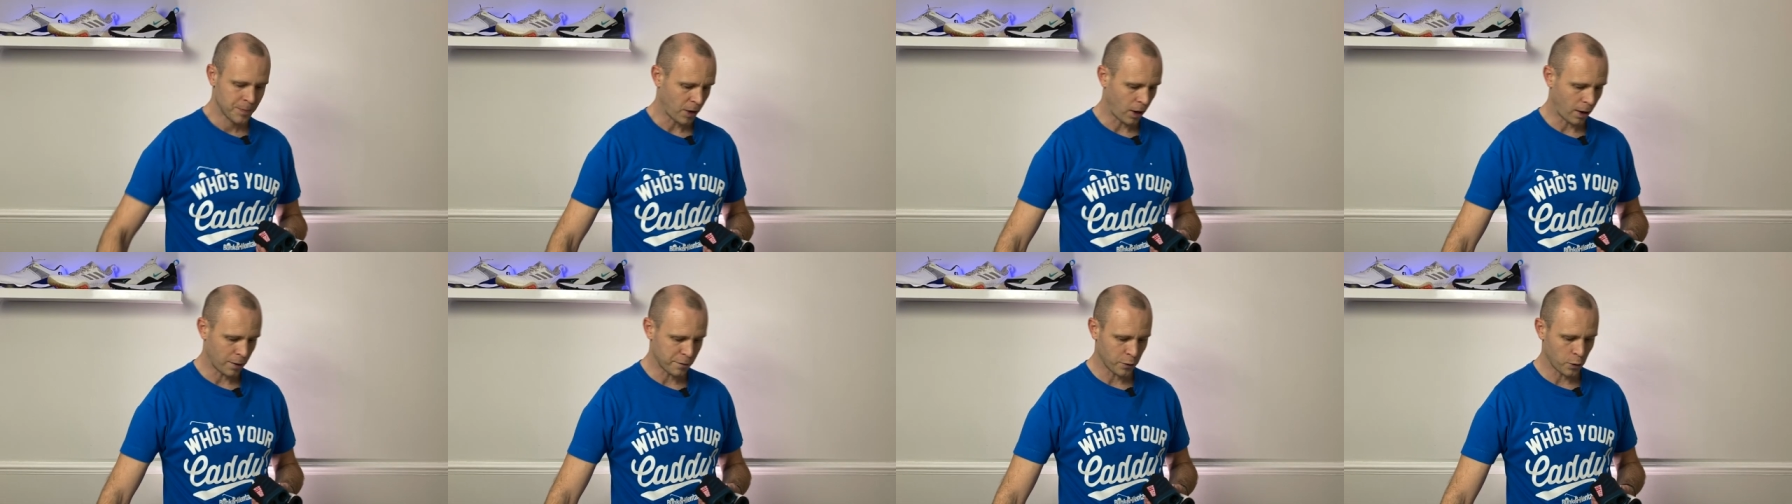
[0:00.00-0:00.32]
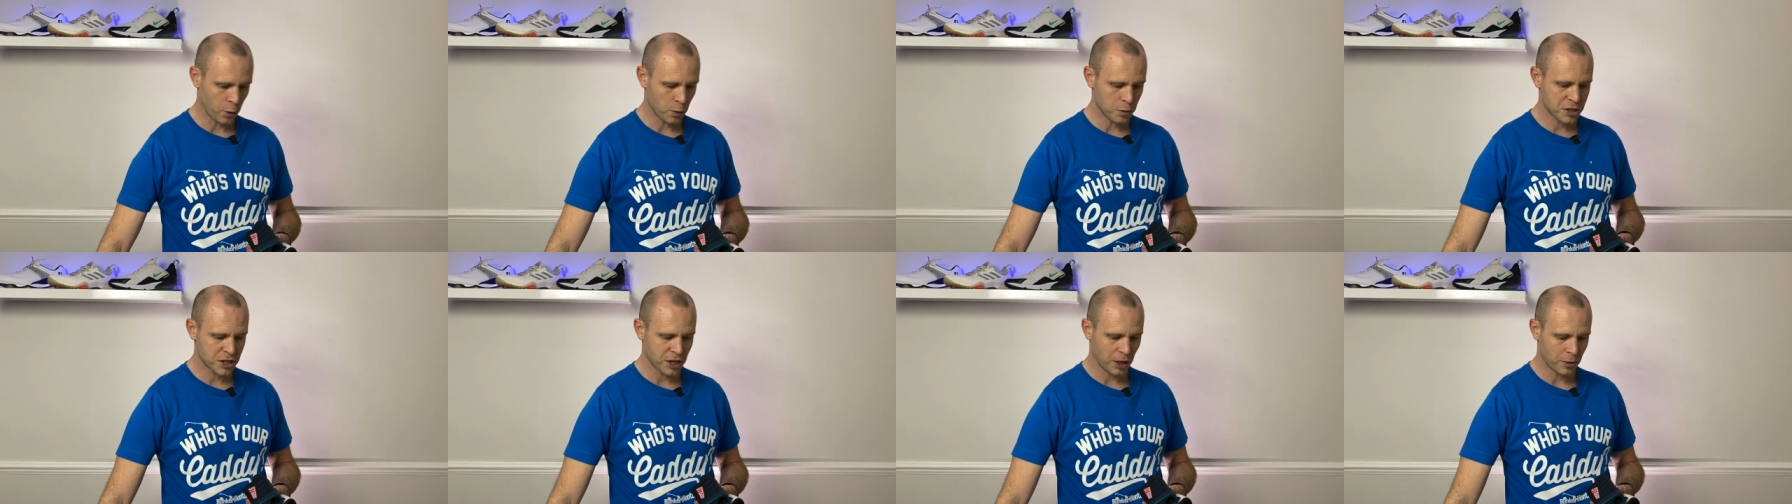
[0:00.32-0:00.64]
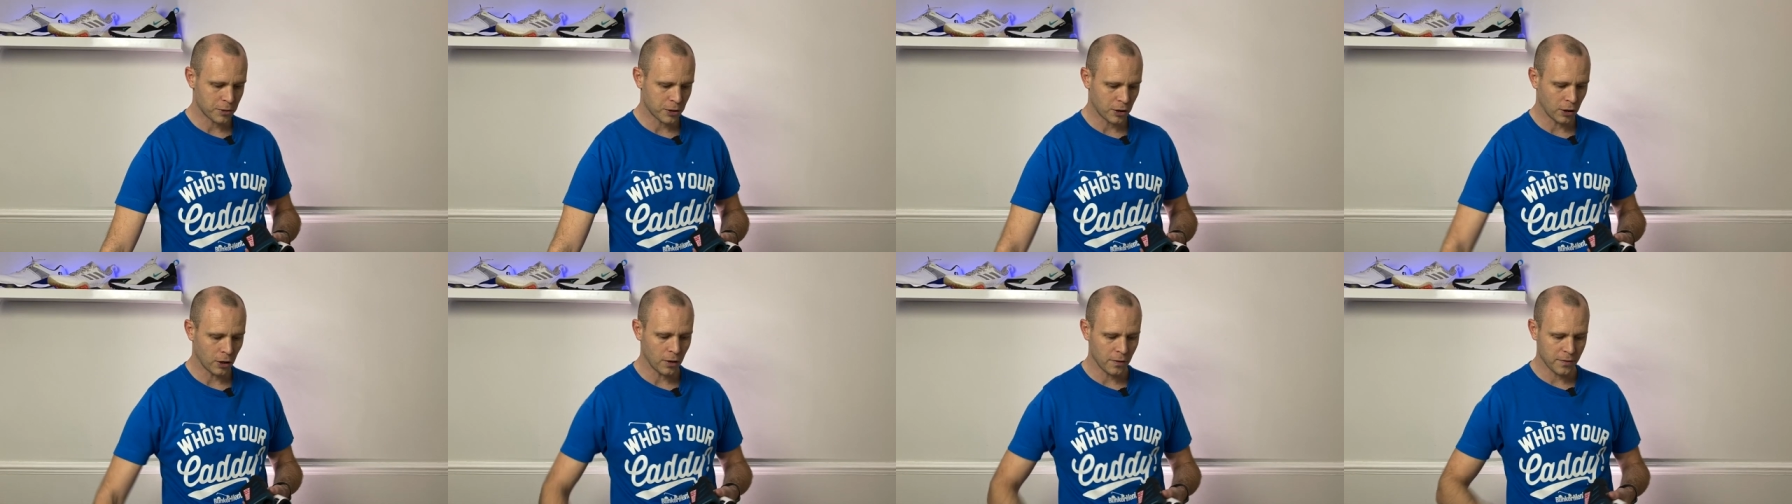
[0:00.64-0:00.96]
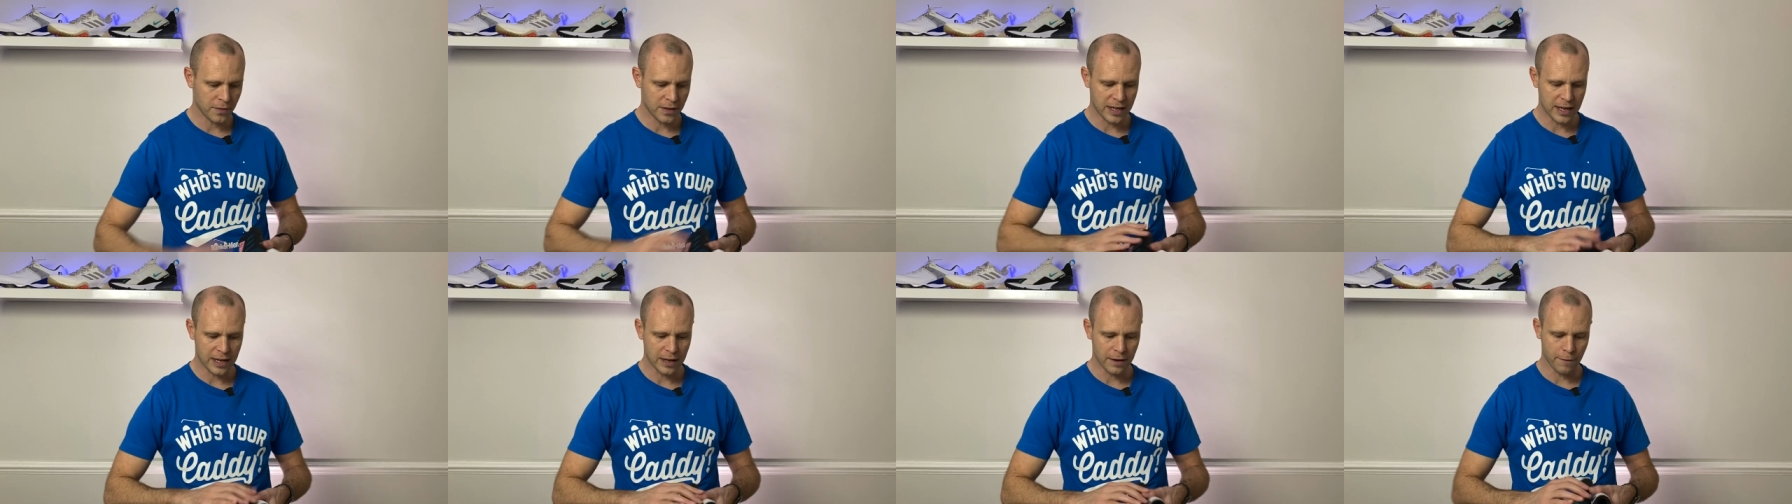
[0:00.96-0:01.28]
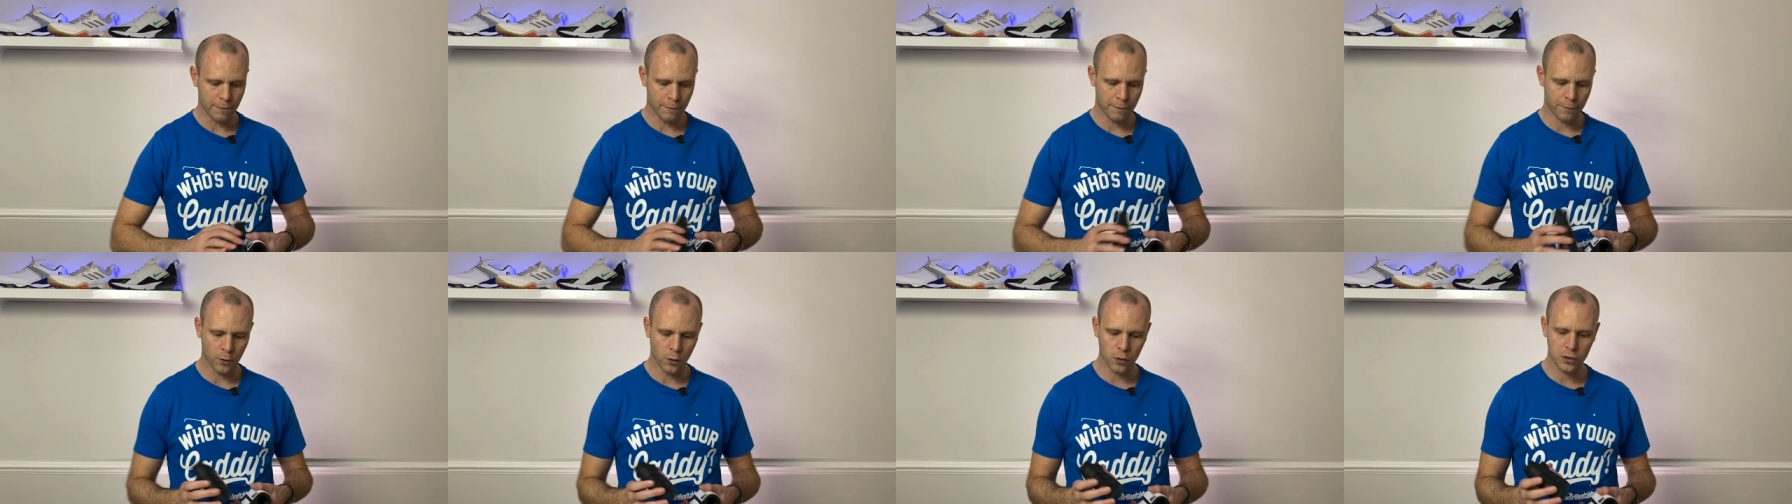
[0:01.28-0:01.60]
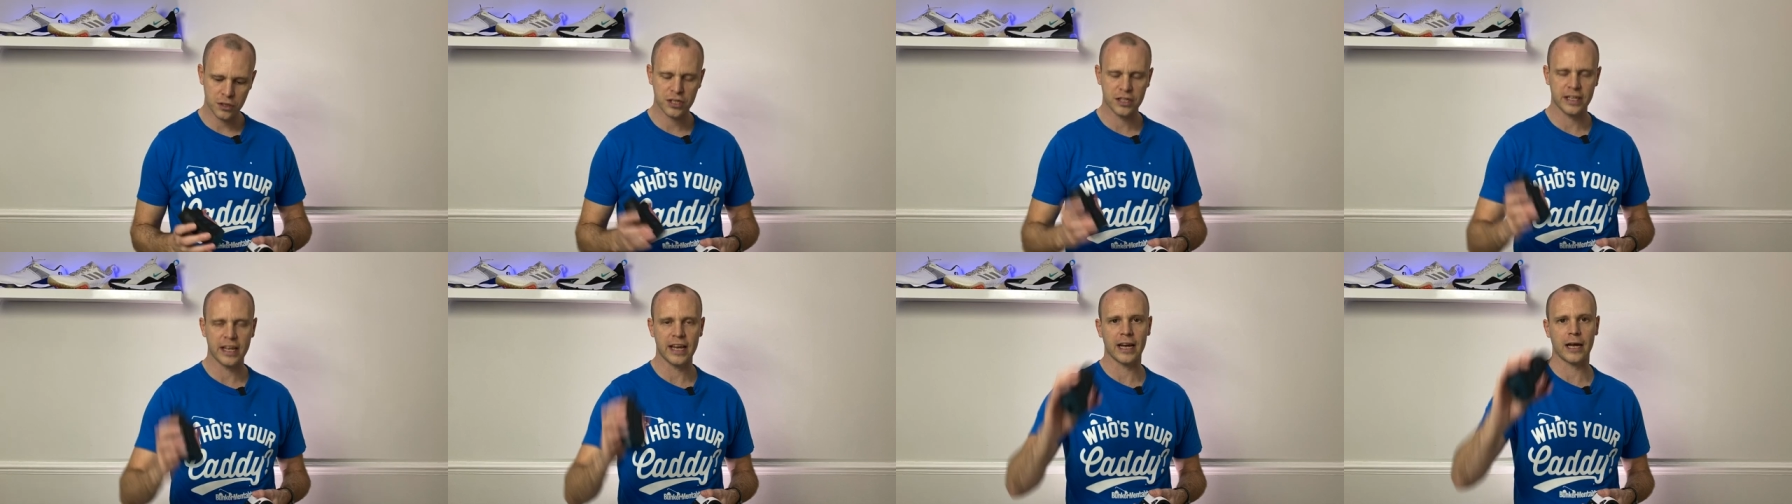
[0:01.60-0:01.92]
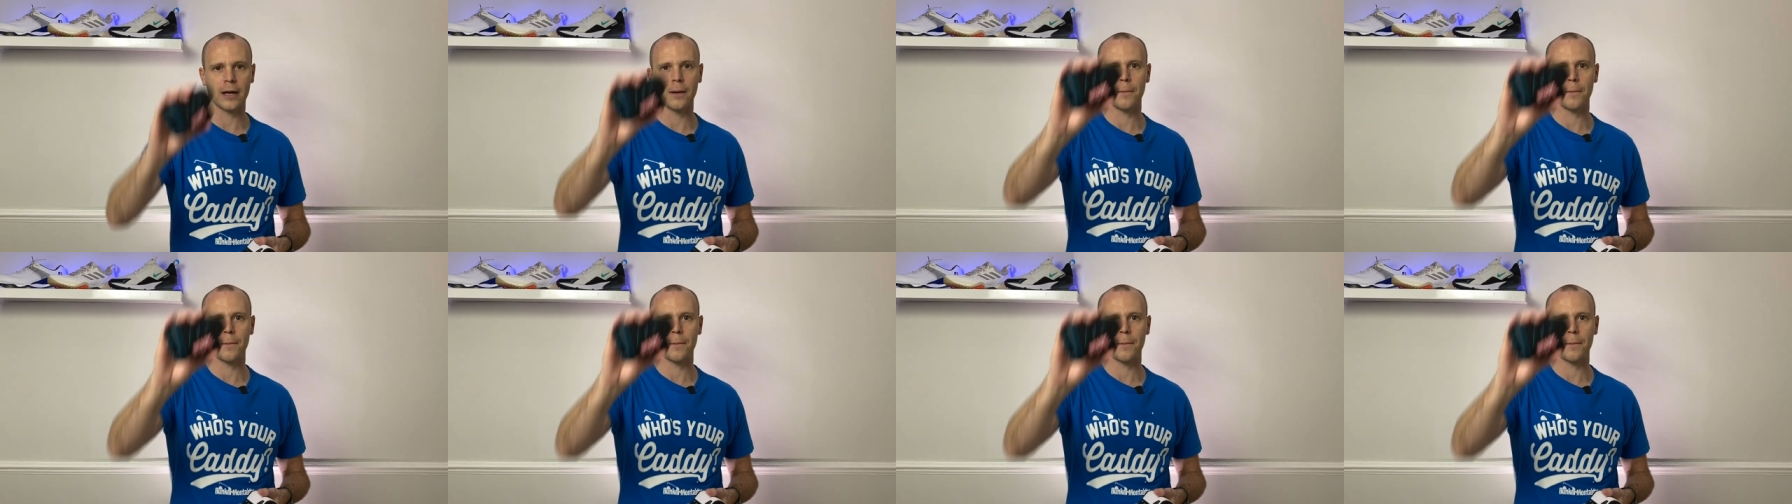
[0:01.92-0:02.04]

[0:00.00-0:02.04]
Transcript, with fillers: I've also got the Vorstick